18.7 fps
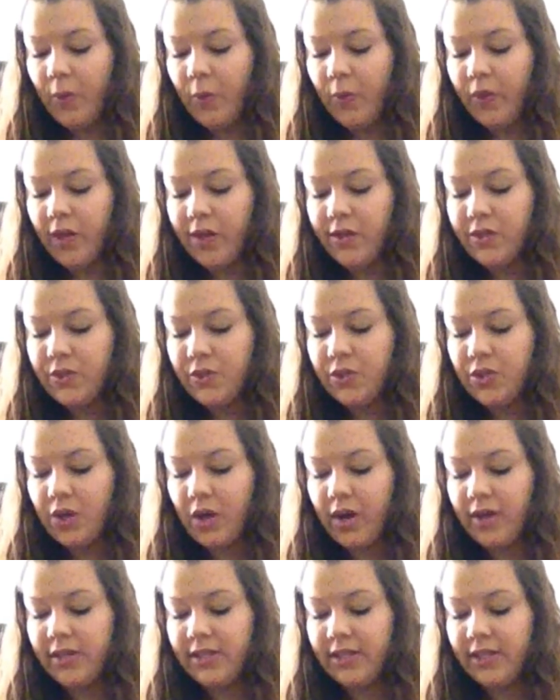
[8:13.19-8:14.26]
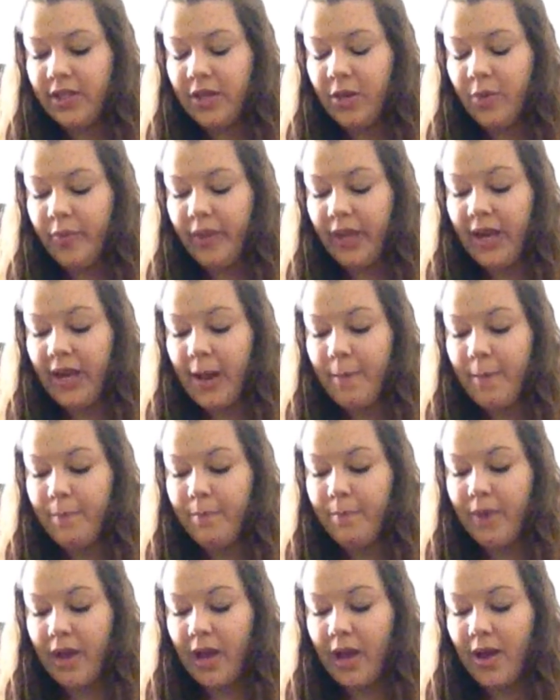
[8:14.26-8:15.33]
We also talked a little bit
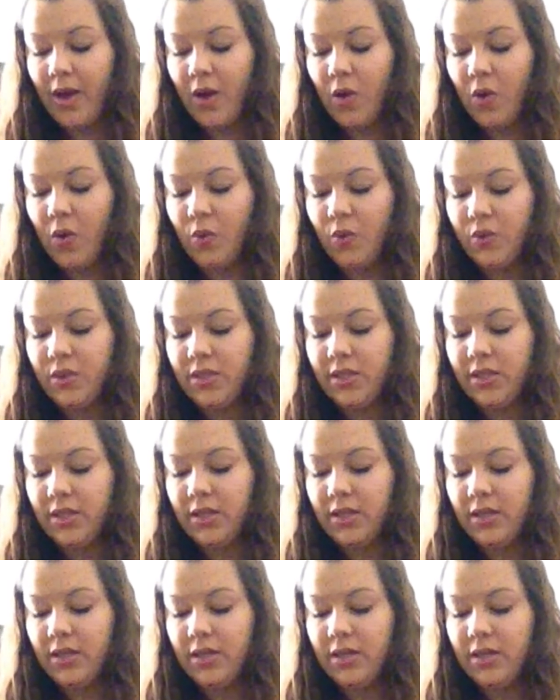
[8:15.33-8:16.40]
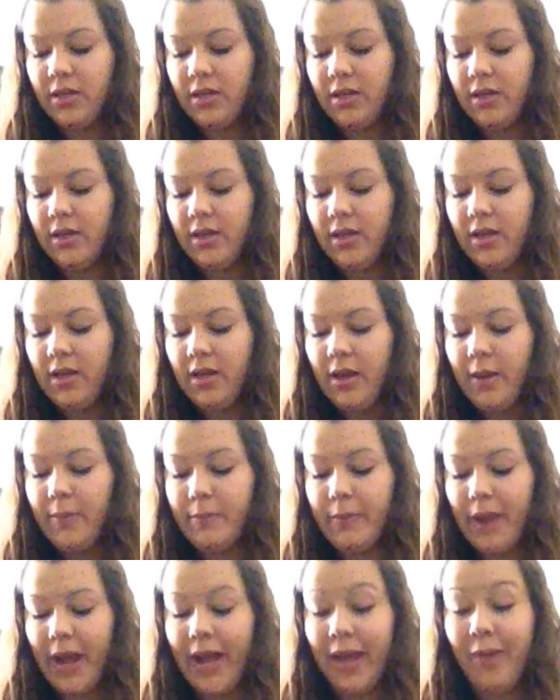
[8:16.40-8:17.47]
about
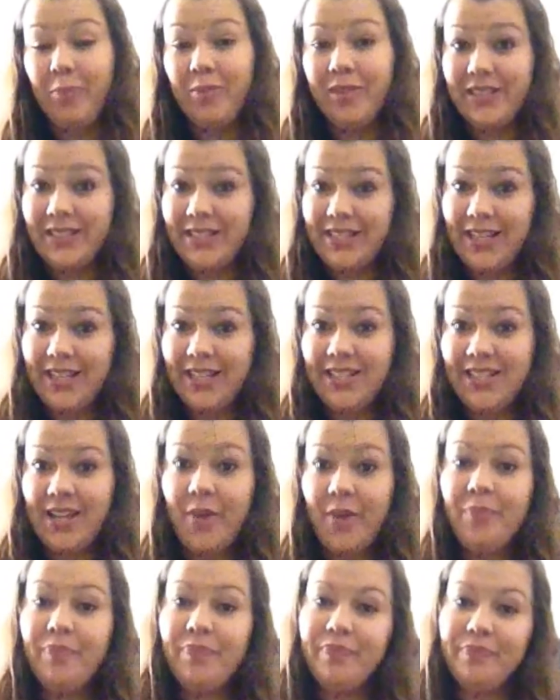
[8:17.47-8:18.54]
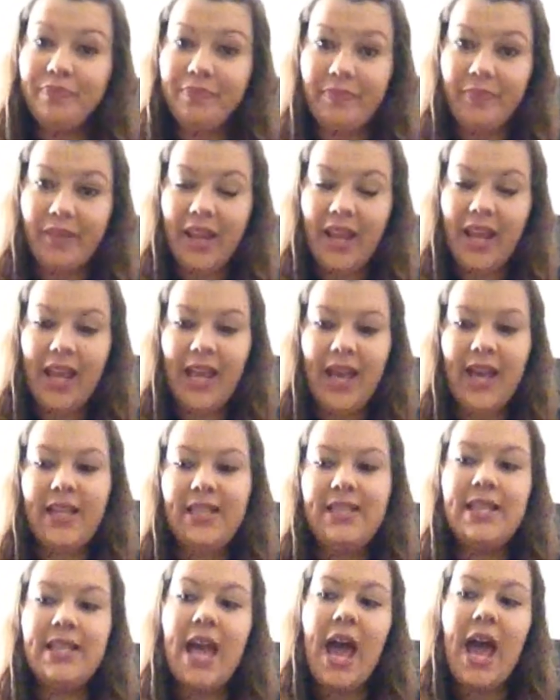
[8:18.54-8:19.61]
my placenta.
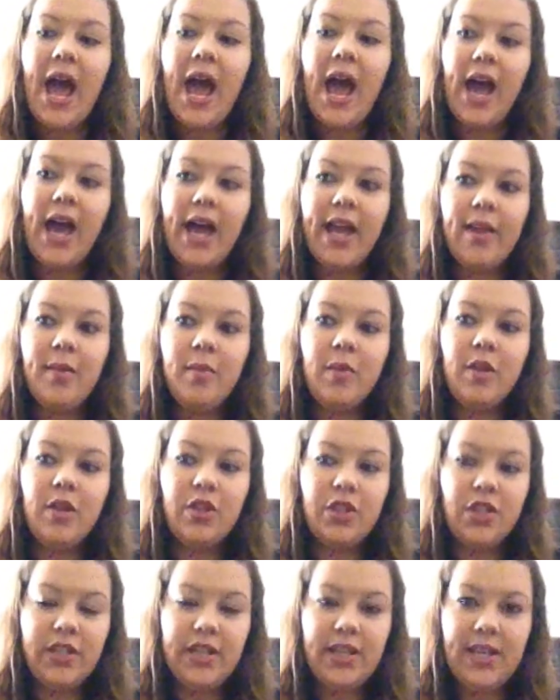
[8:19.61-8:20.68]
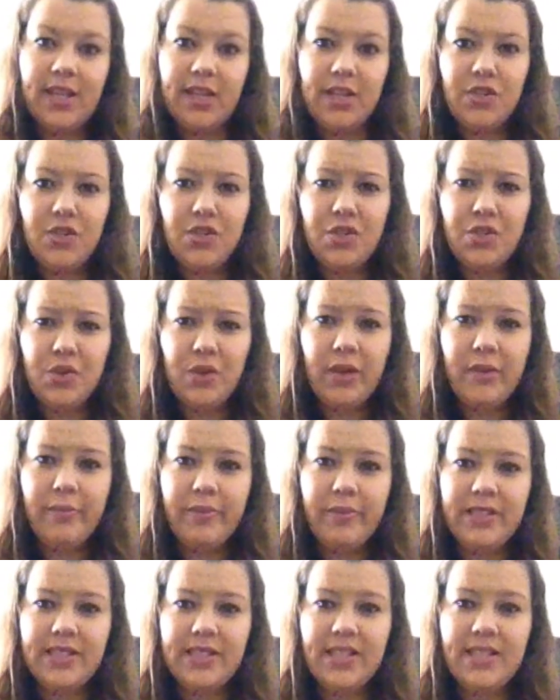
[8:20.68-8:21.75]
And I'm looking into doing
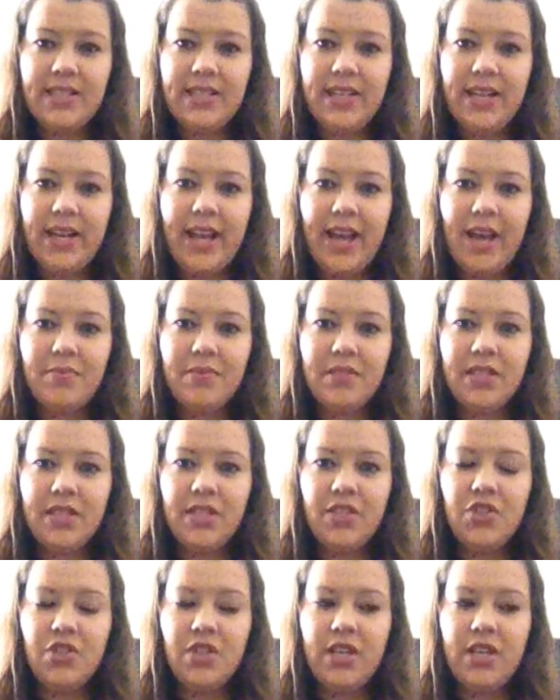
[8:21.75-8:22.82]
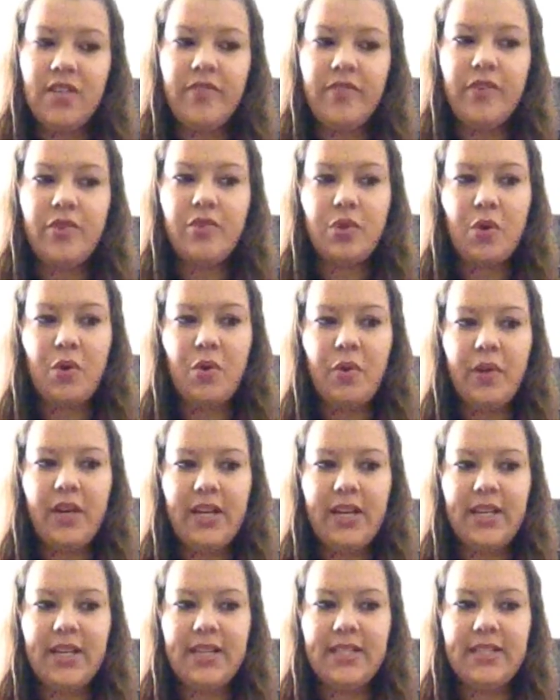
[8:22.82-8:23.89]
placenta encapsulation. If you don't know what
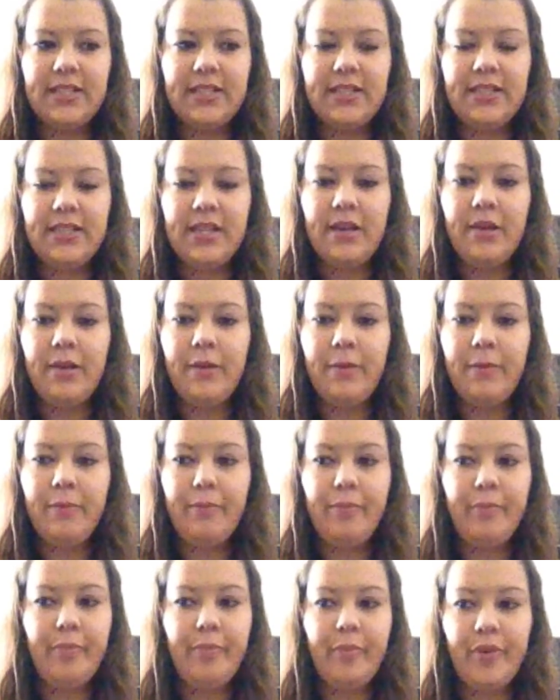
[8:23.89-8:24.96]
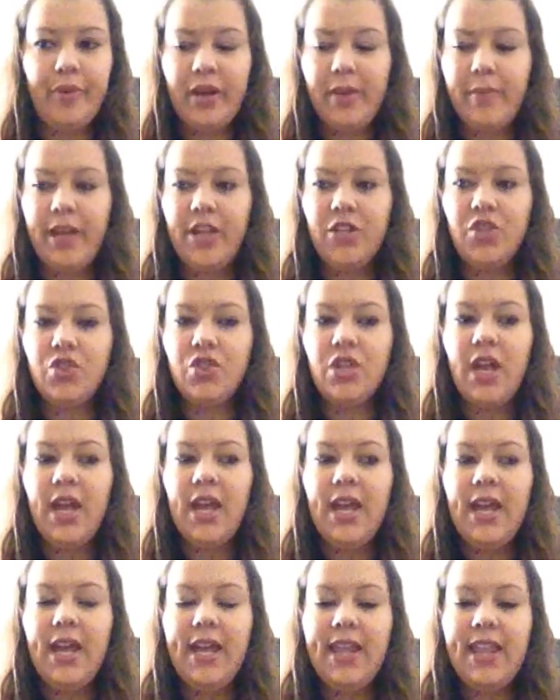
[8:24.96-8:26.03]
it is, it's pretty much
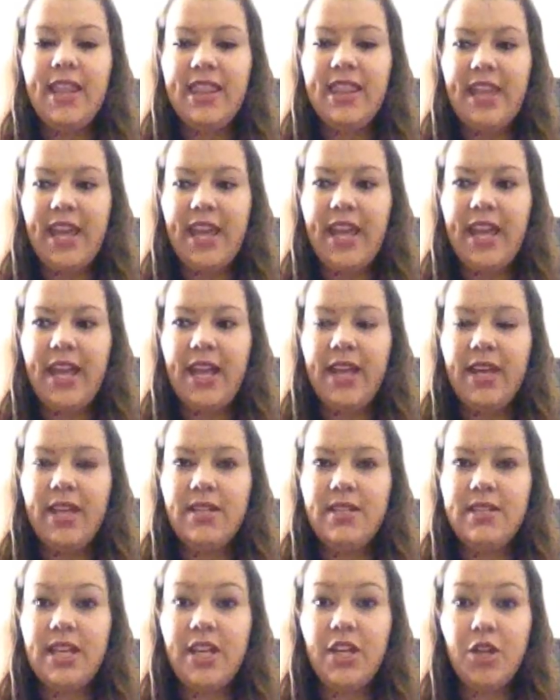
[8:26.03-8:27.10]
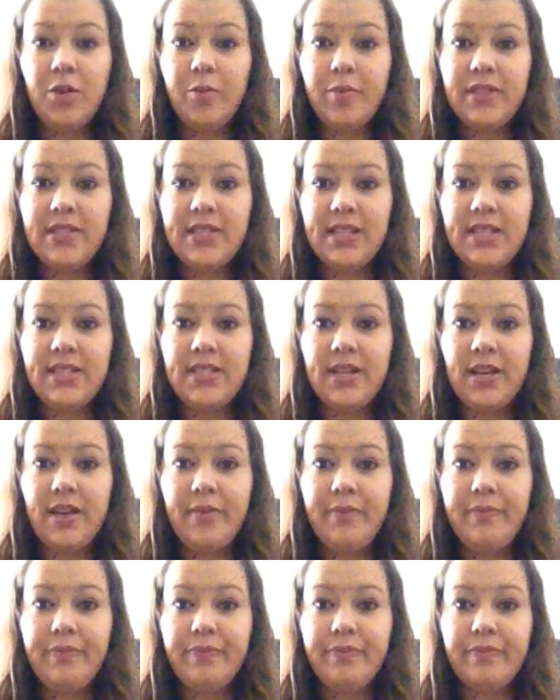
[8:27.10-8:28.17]
they take your
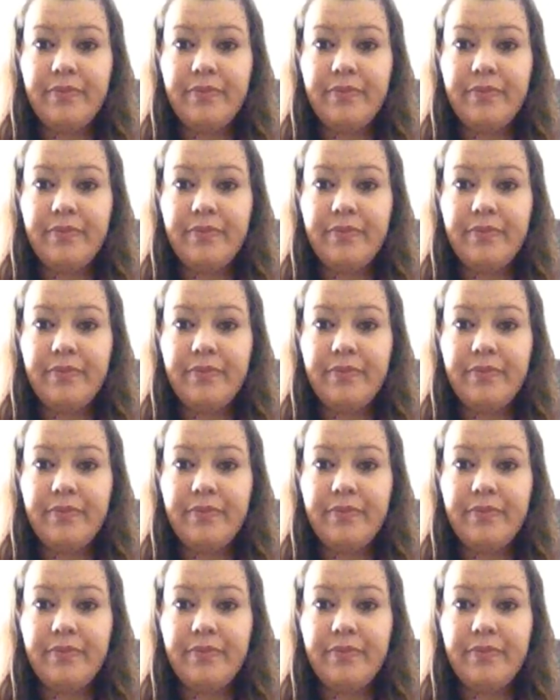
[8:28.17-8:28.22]
placenta.